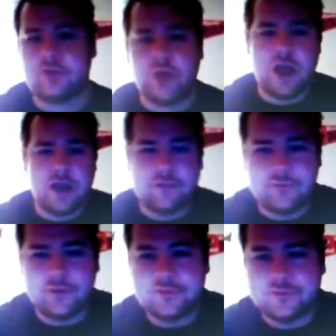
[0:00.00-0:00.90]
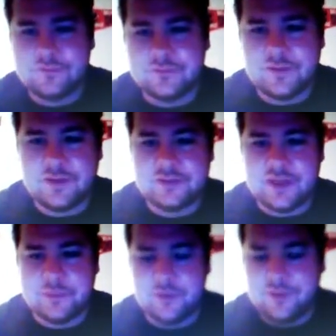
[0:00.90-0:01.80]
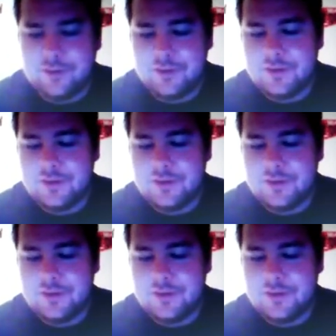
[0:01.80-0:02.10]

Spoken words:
The Rock, for example.